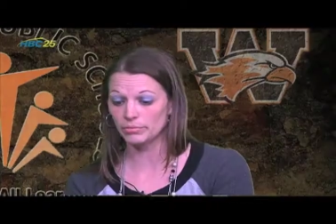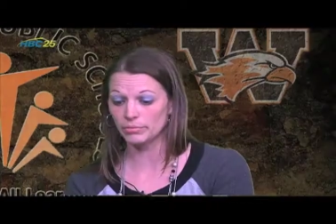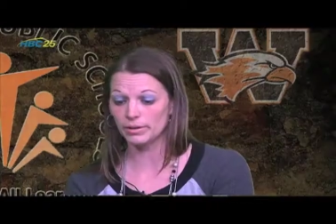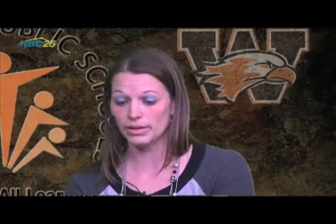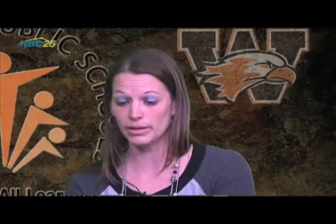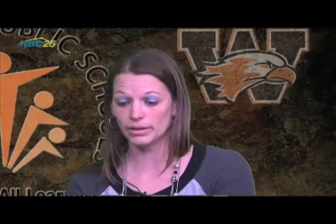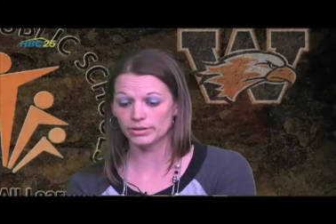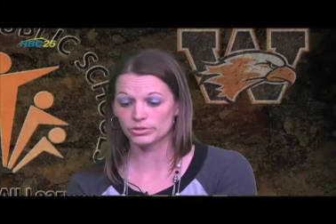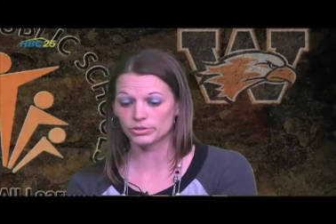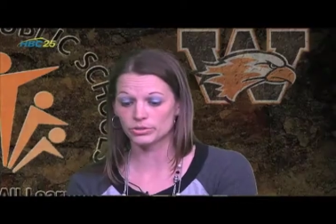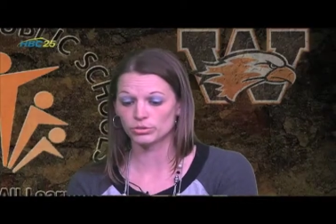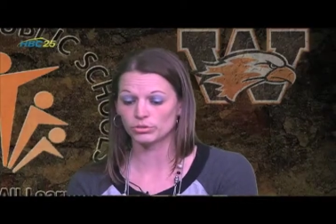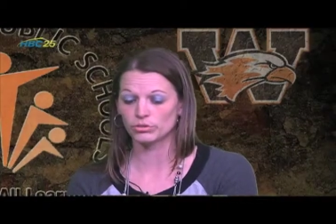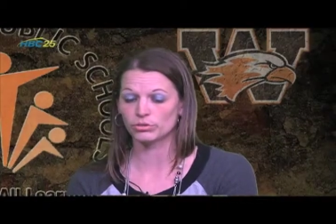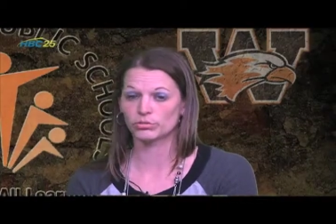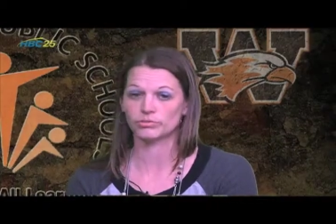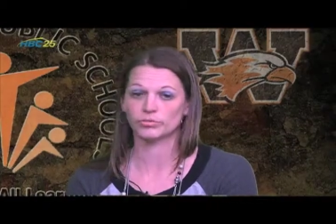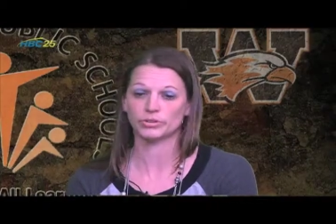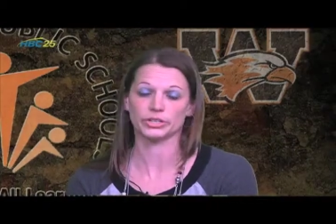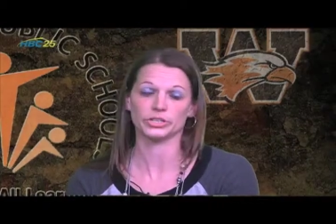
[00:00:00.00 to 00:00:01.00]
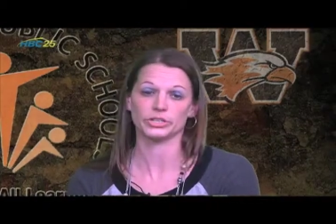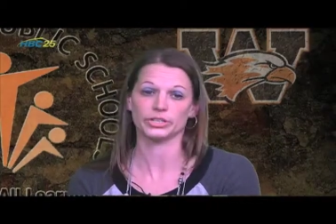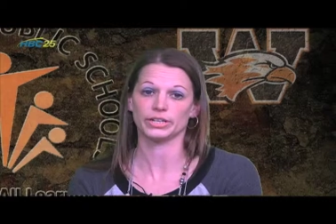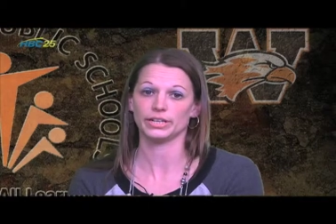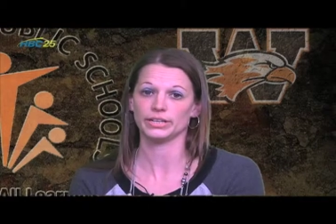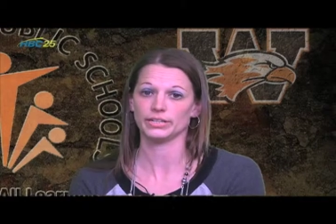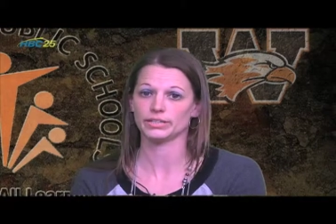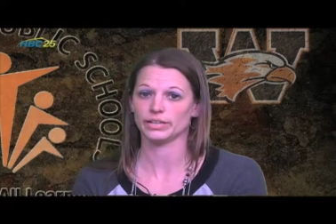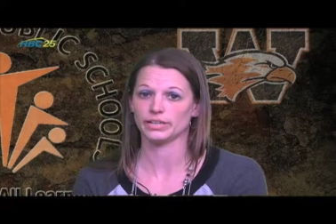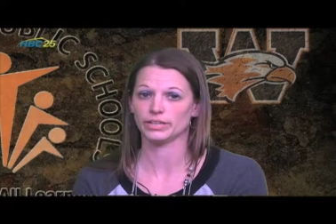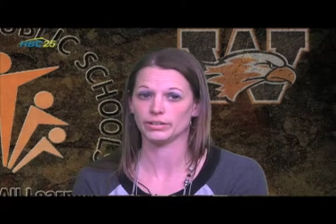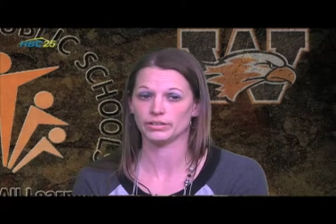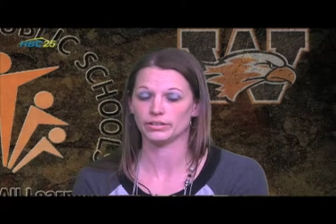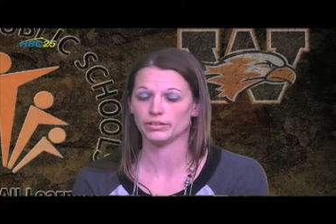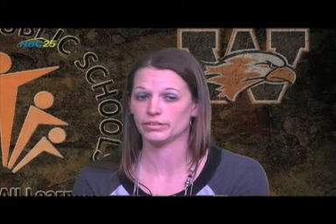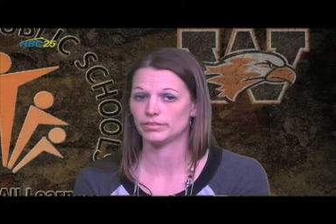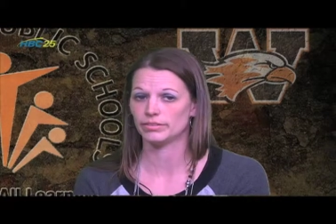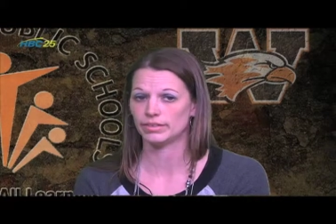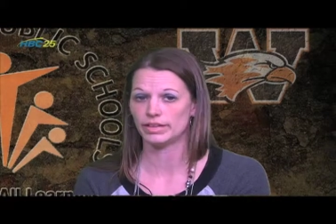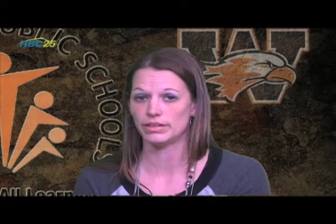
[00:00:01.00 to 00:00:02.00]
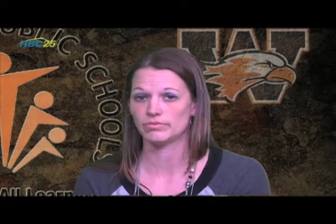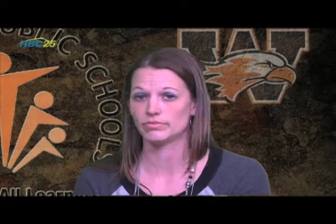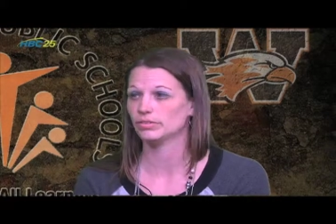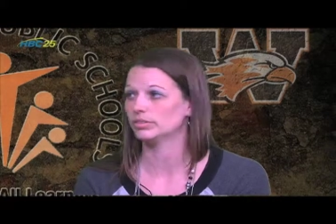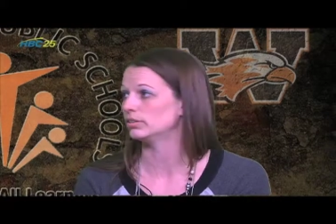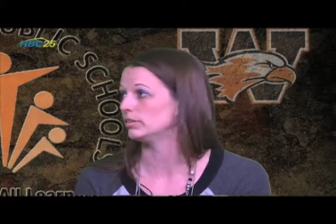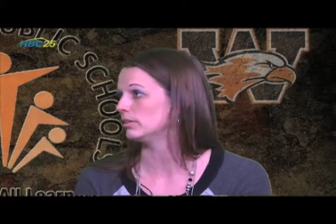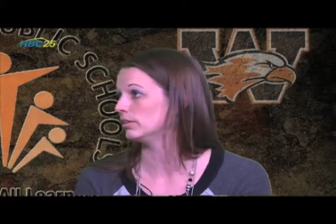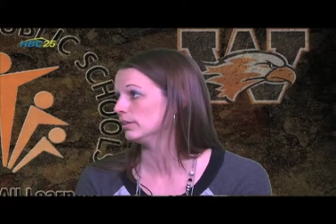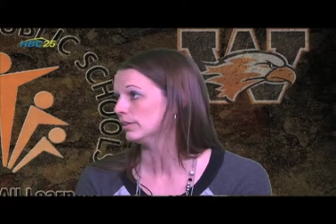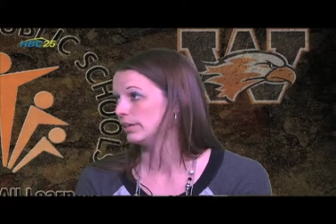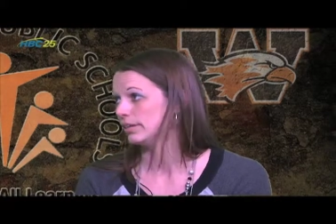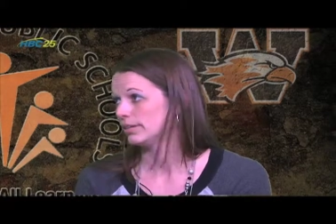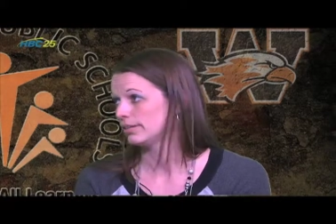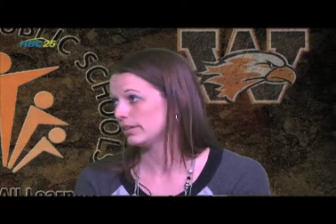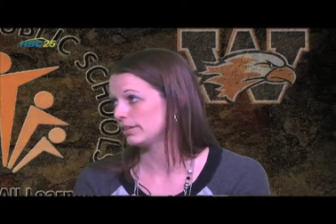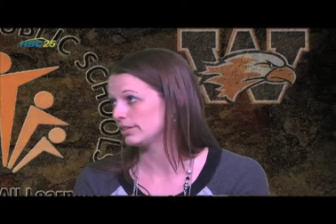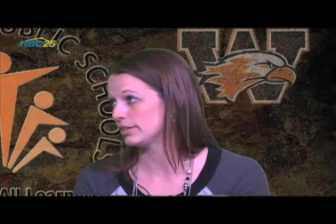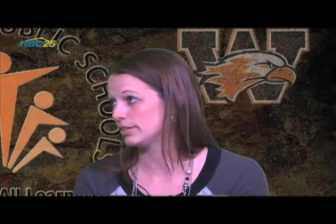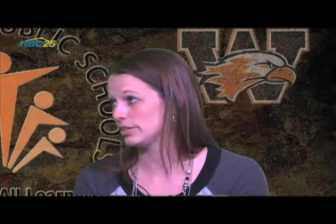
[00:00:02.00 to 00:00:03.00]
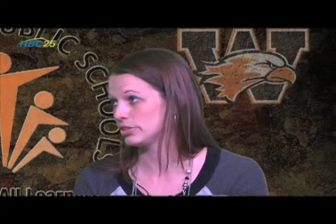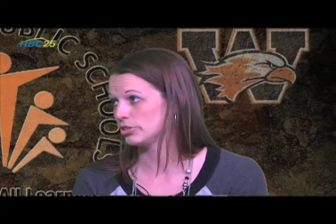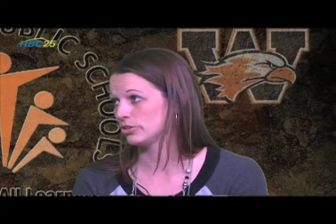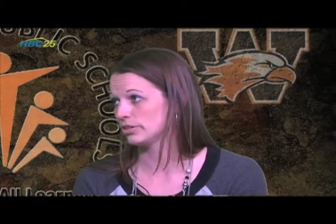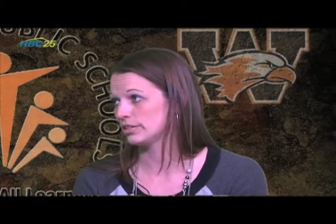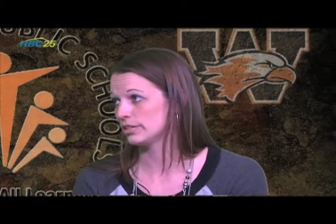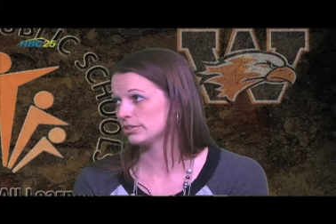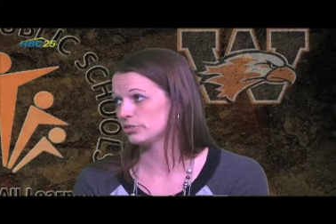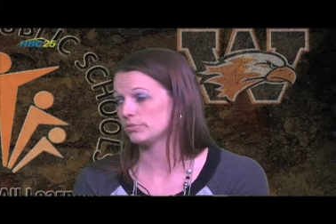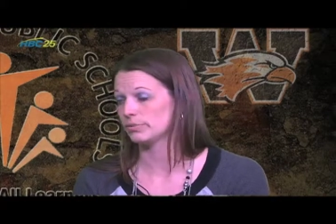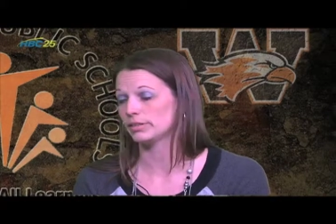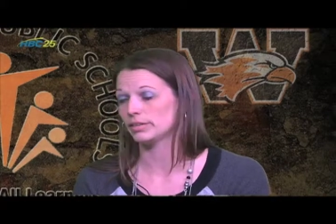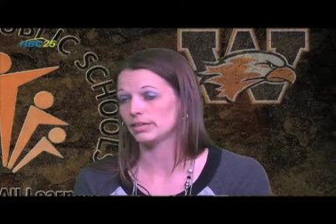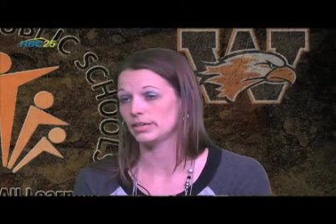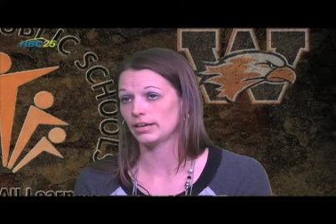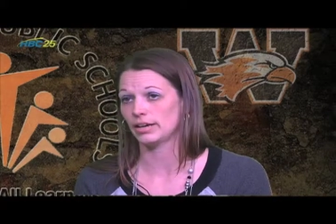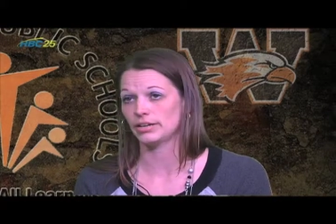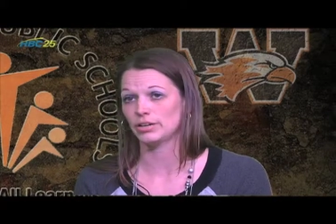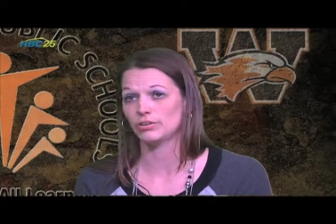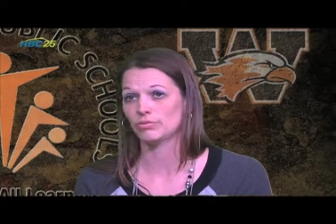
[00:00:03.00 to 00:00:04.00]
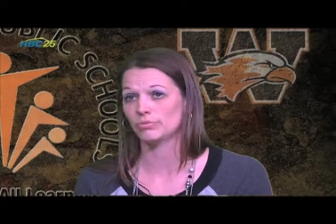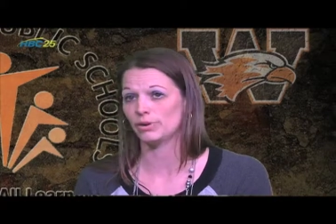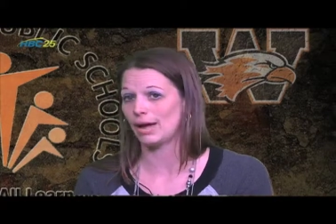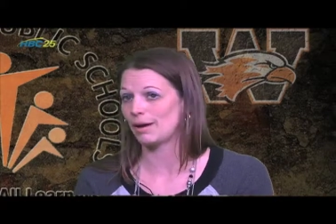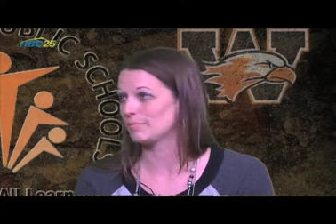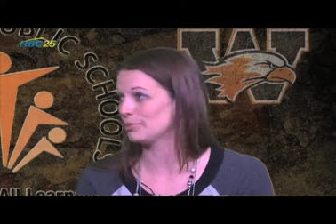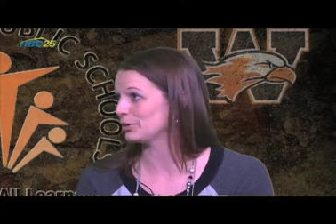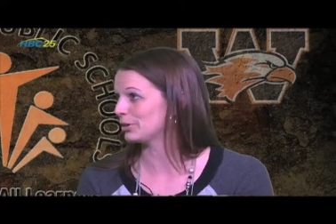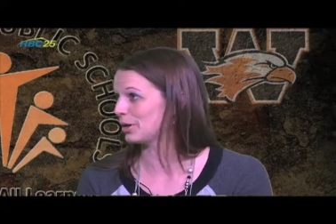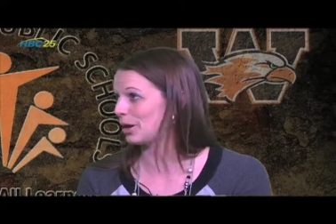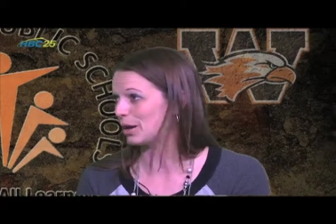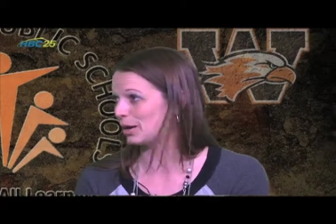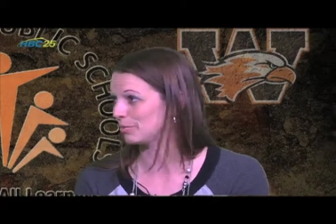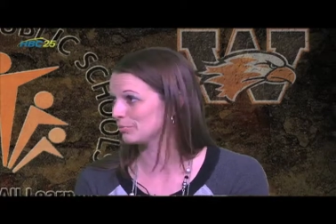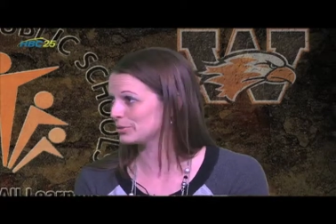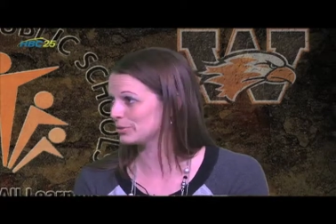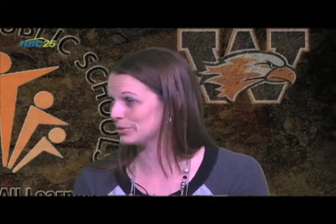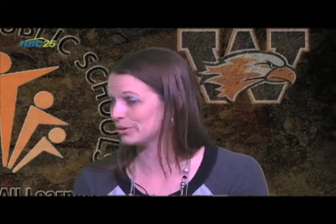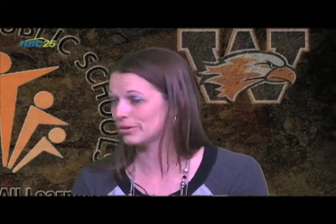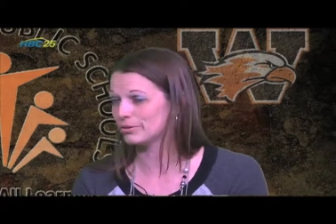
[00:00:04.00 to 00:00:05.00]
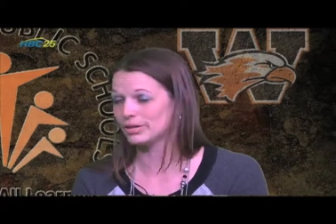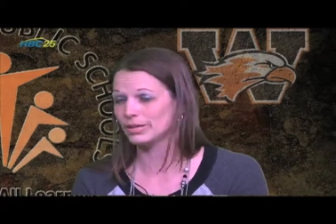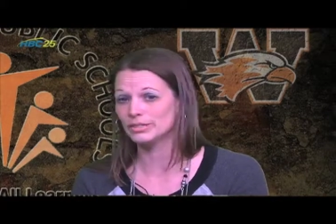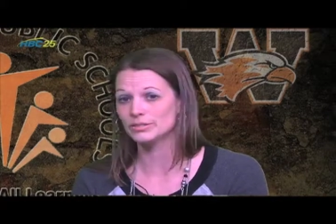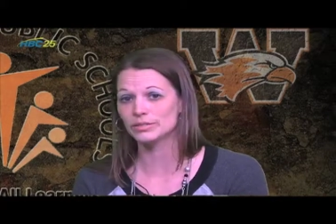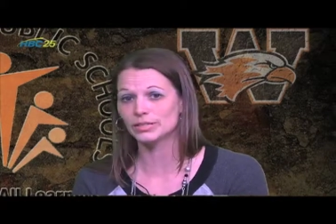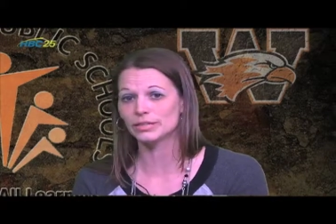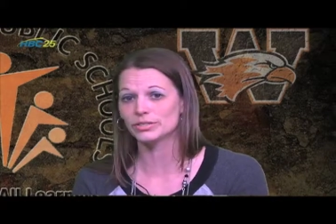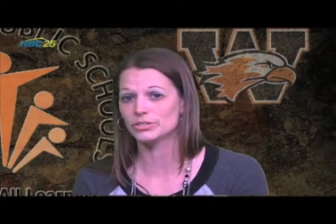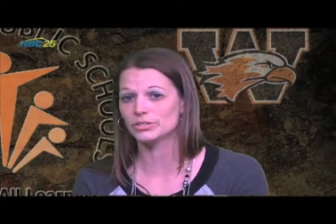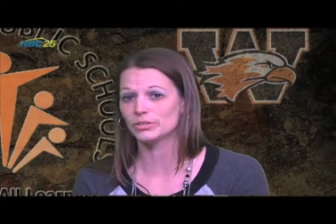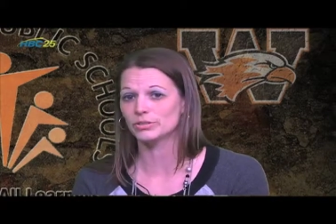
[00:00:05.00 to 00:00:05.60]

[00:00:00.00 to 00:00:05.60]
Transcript: we are so fortunate and thankful that the district has really oh, kind of wrapped their arms around us because, mm -hmm.